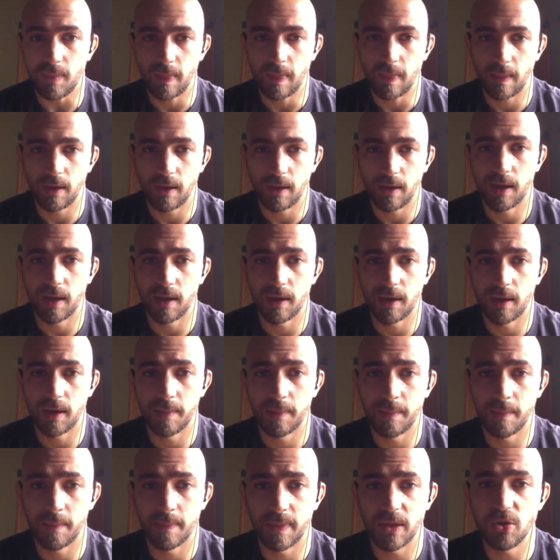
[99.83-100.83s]

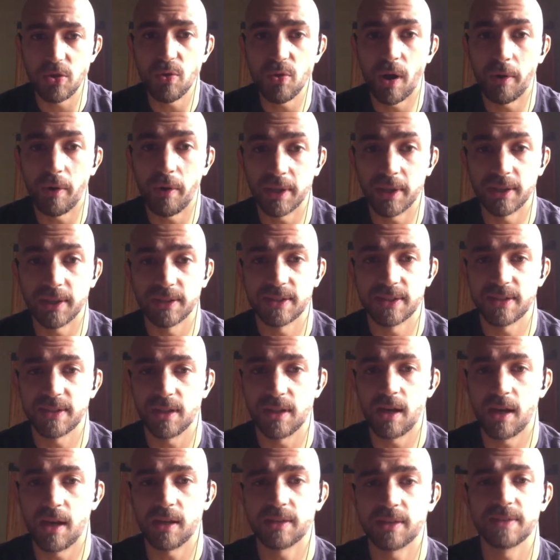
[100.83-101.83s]
URL
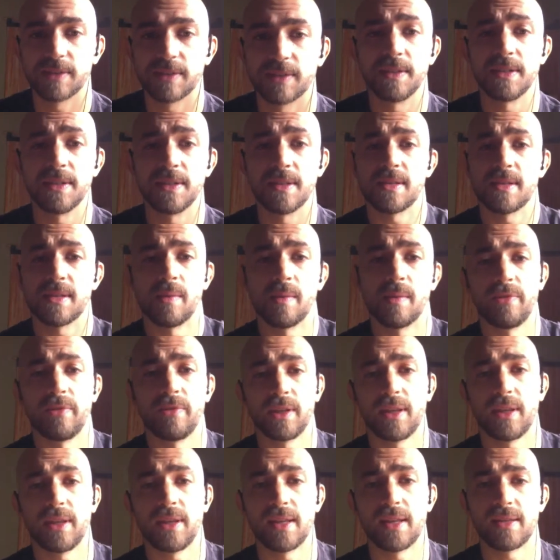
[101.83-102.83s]
slugs. This is something
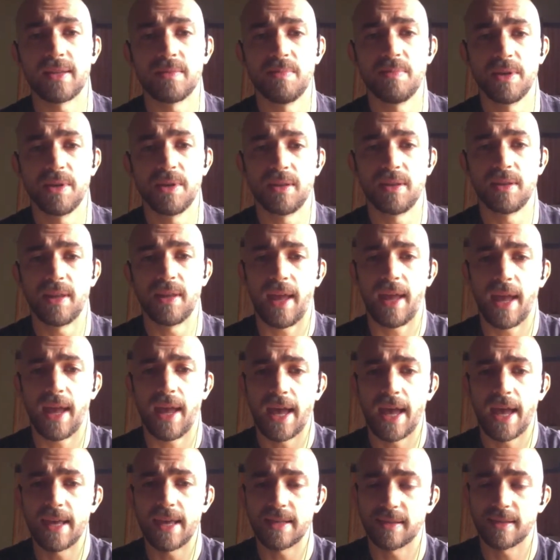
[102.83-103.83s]
that's been
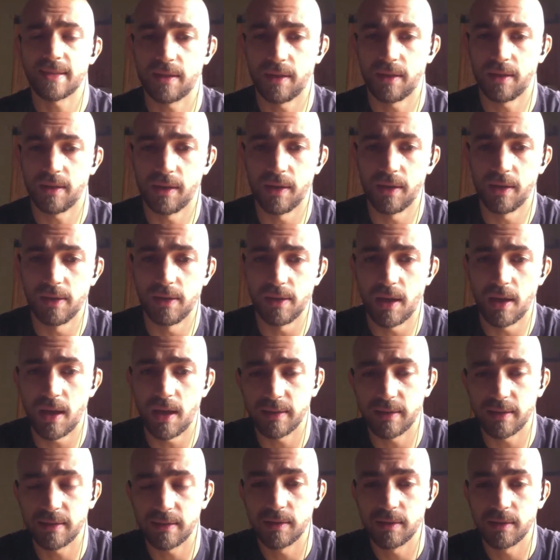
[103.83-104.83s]
asked a
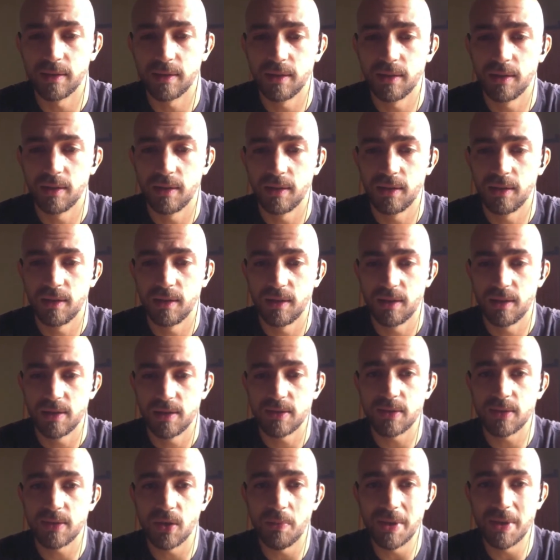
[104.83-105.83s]
lot.
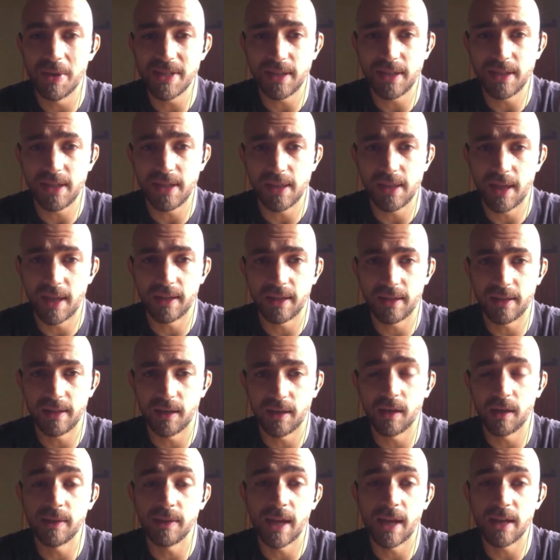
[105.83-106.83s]
So basically, like
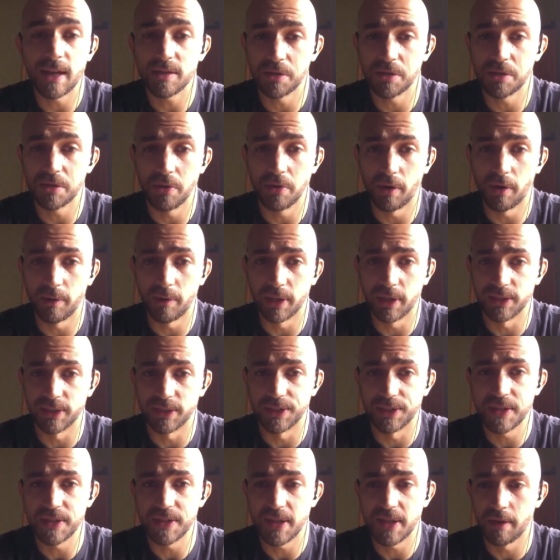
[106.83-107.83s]
nicer URLs
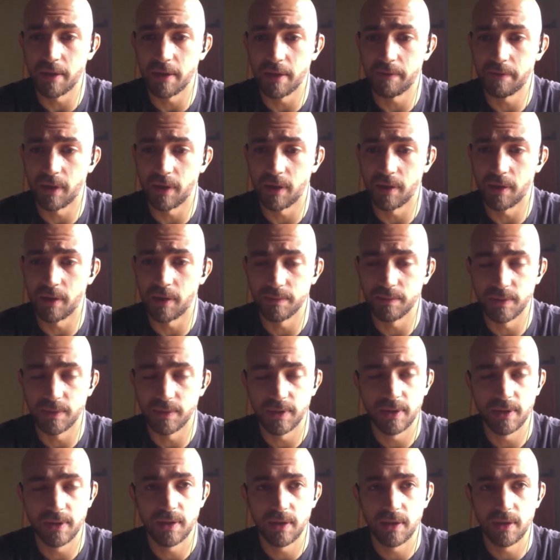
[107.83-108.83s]
instead of
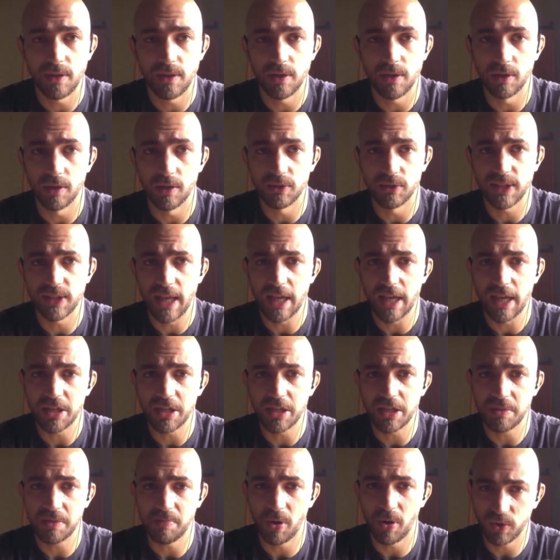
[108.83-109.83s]
slash
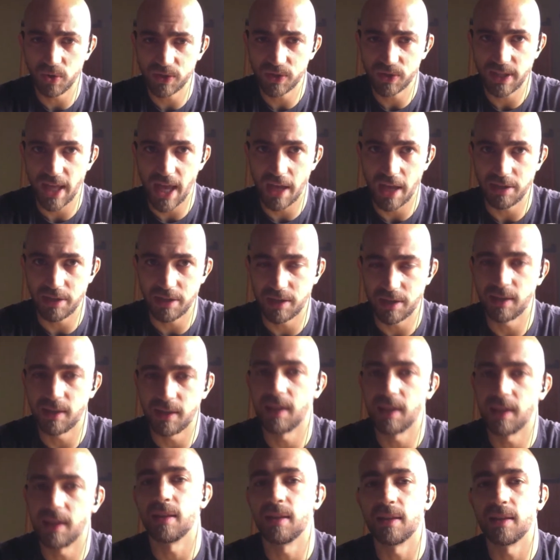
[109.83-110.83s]
post slash and
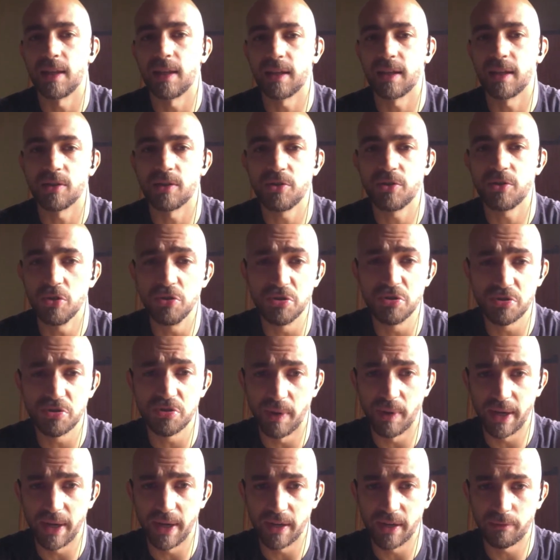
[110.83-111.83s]
then like a huge string
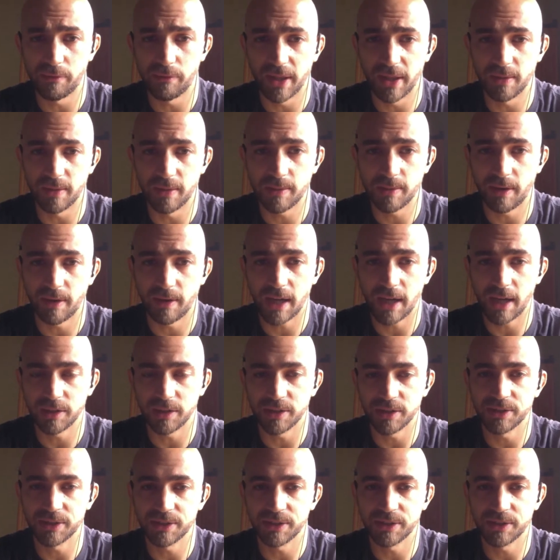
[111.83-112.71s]
of random characters,